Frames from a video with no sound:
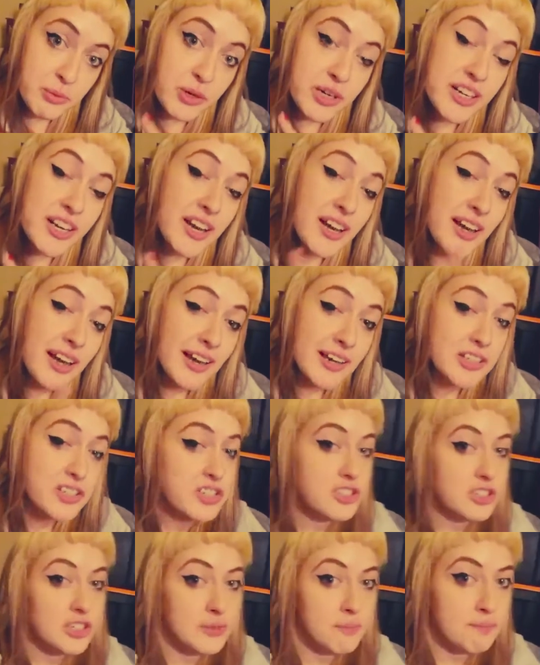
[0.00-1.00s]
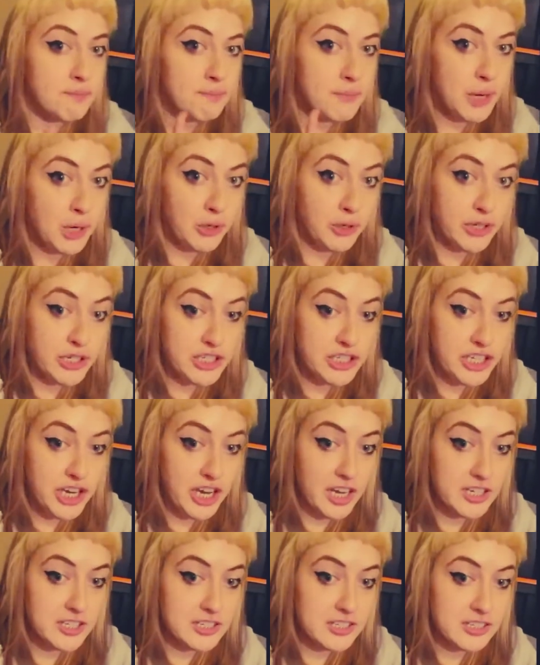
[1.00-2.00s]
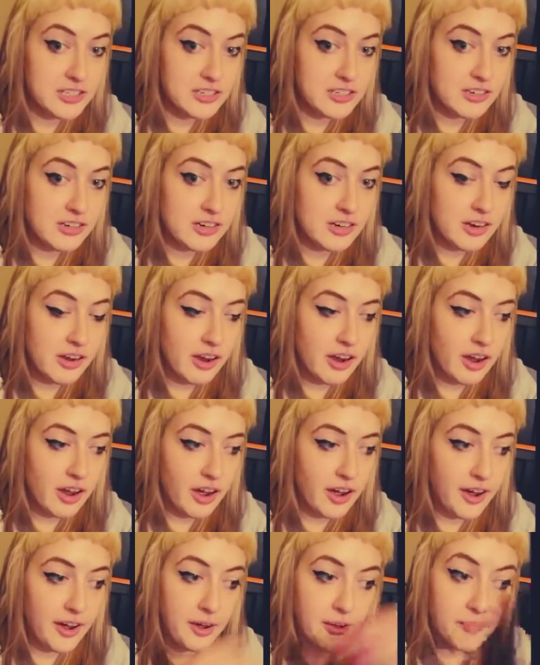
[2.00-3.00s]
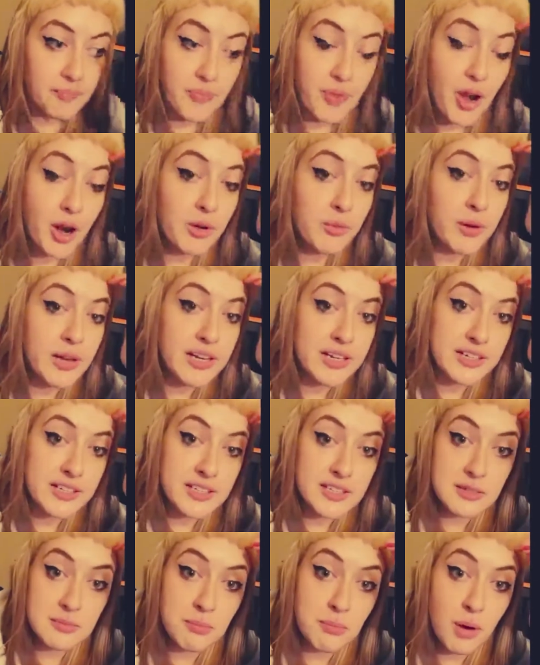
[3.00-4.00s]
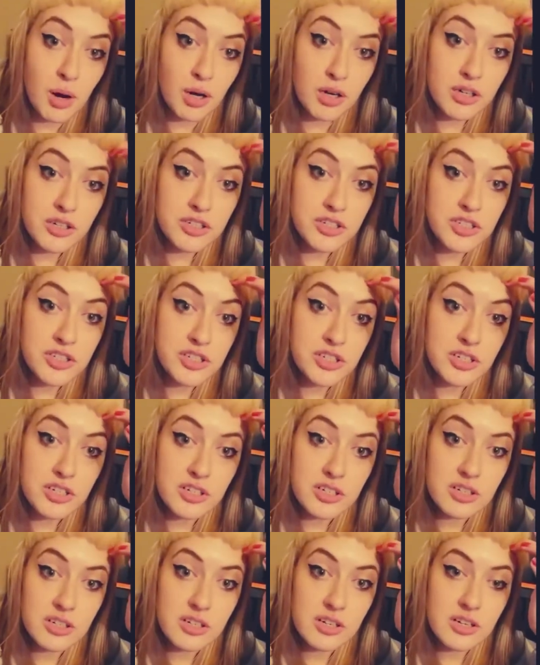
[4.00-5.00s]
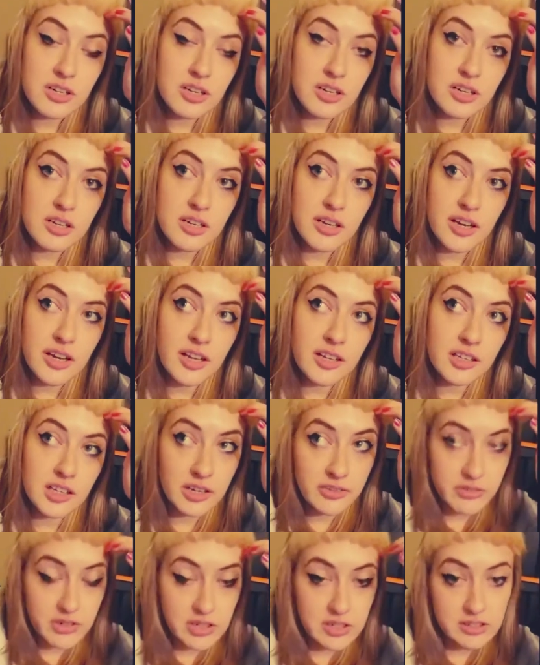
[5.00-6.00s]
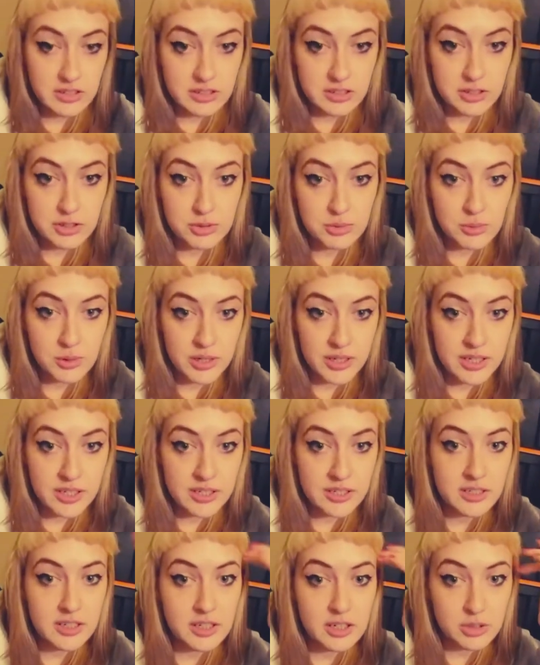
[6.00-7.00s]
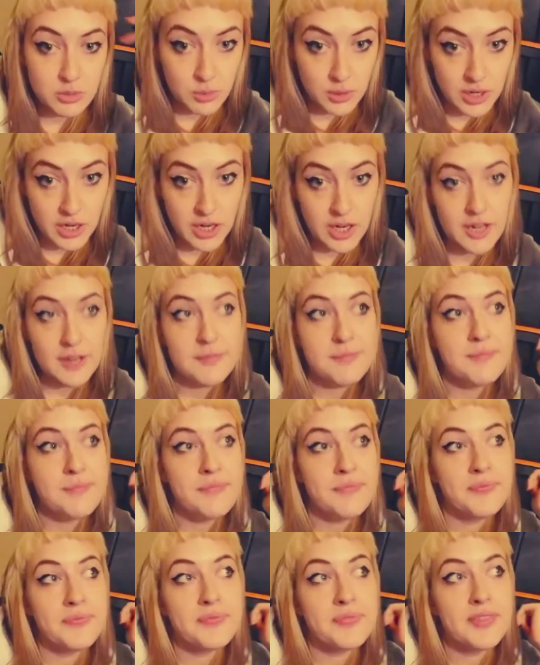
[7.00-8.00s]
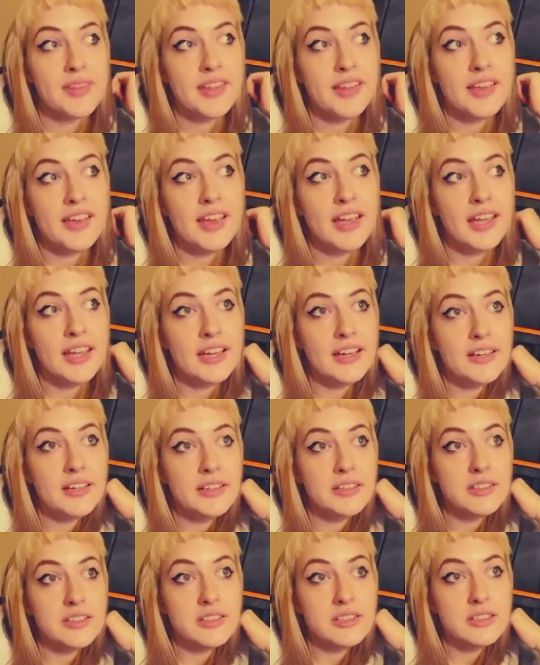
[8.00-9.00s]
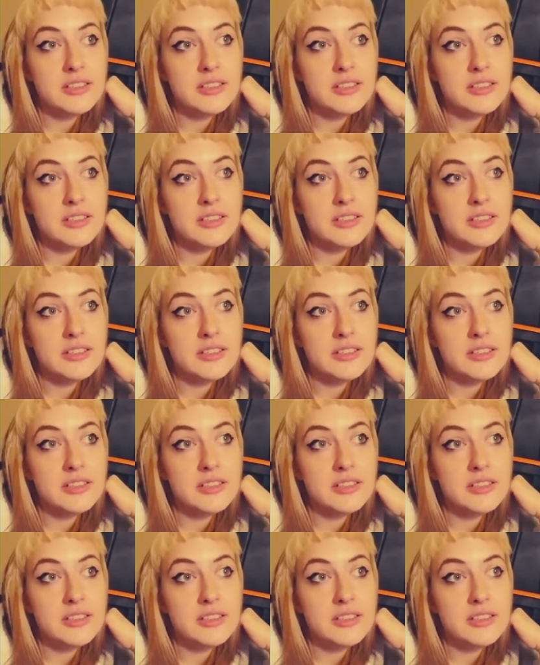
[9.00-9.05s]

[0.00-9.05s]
we're not actually married yet. Our wedding is March 11th, 2020. And